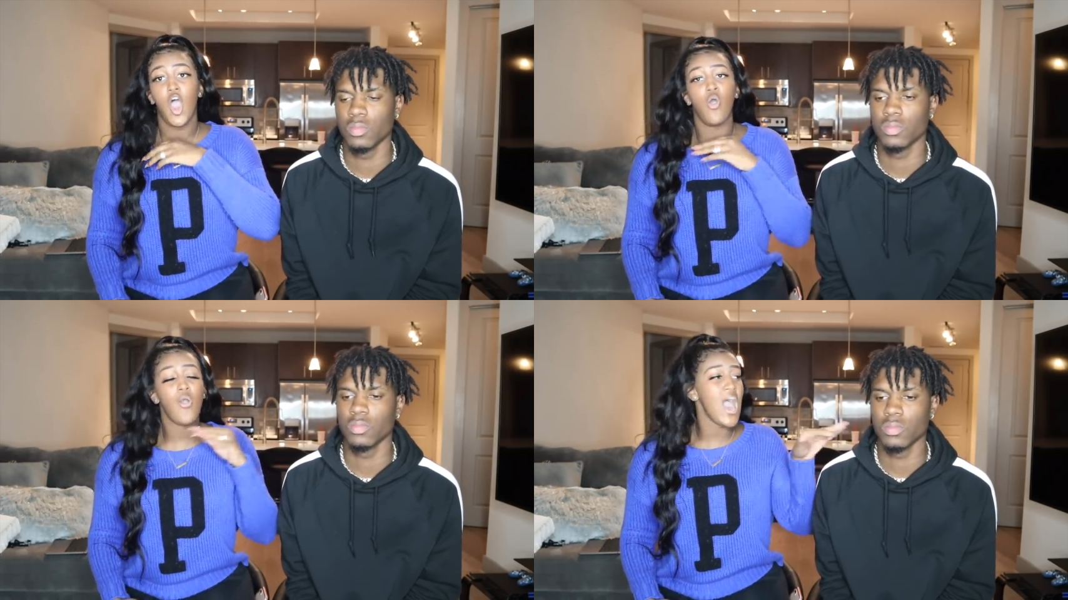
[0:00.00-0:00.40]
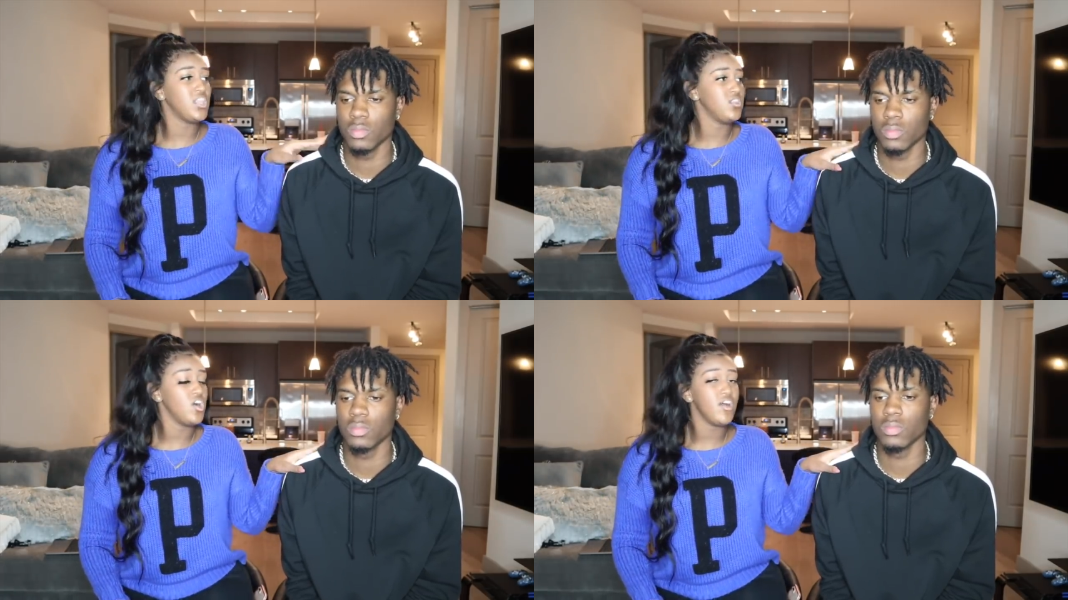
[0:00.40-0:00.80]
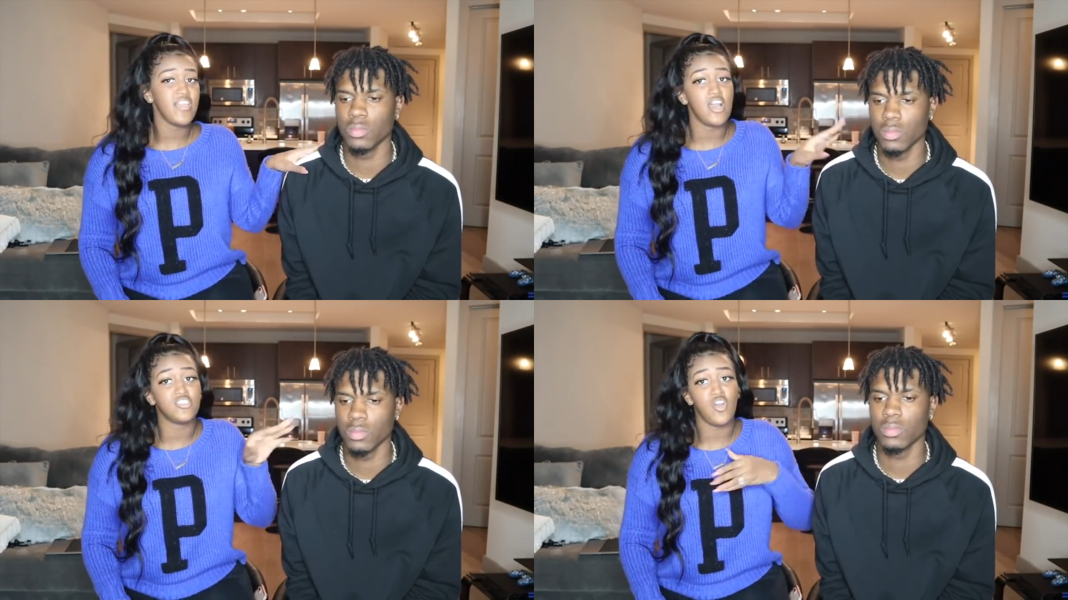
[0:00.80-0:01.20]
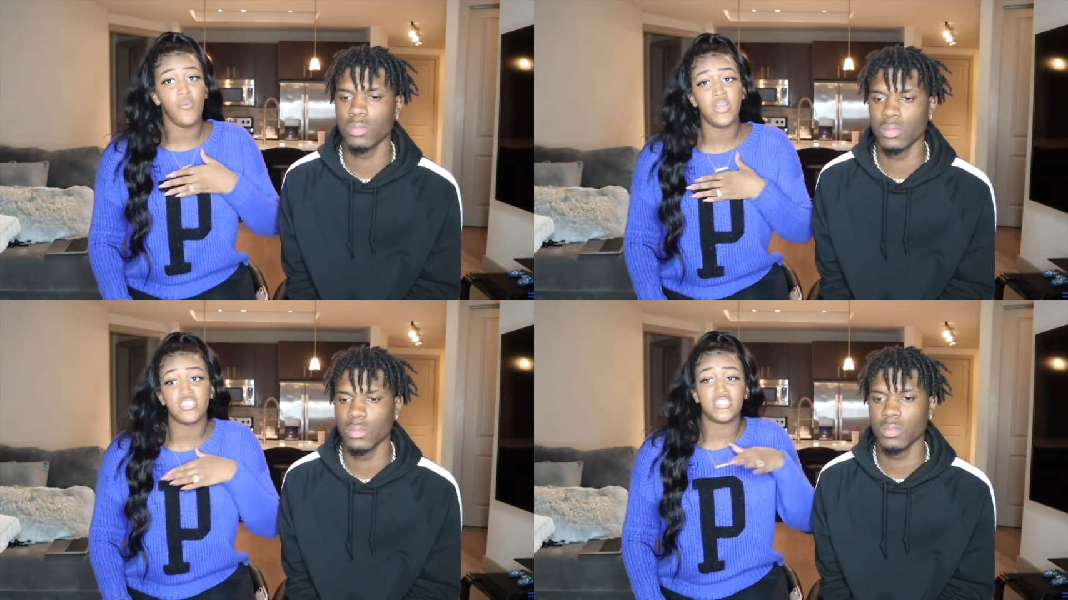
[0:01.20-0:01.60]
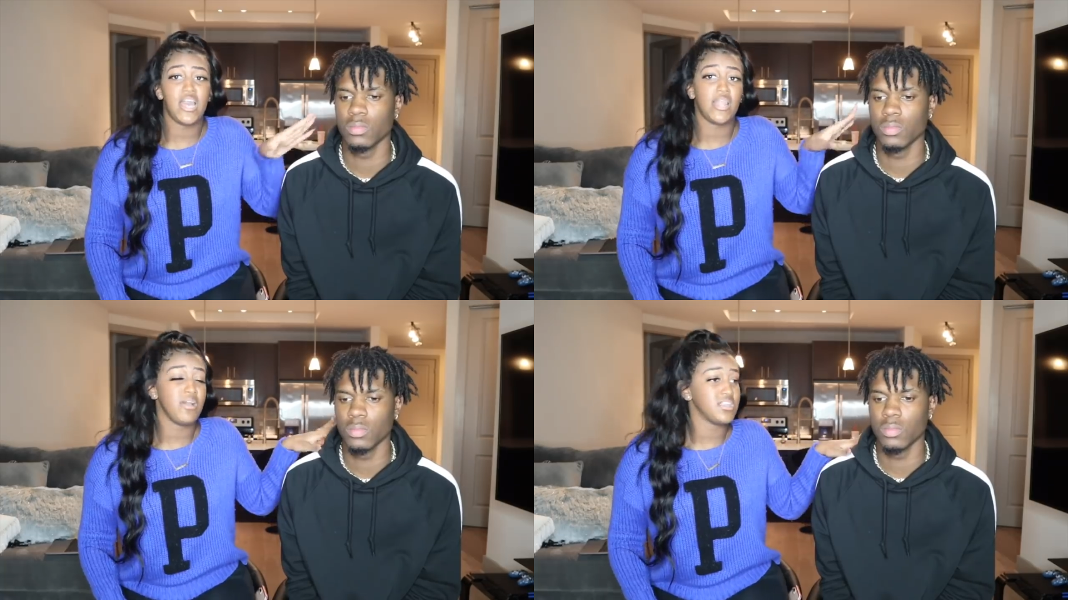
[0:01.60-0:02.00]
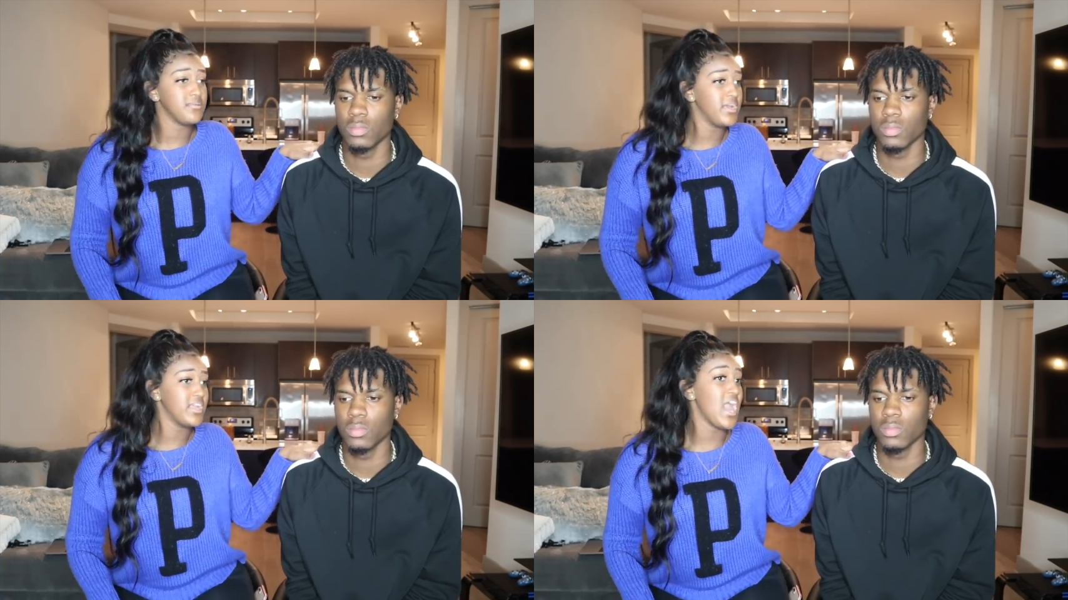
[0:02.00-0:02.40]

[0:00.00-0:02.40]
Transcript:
Speaker 1: oh, I love y'all so much. It's not about the money.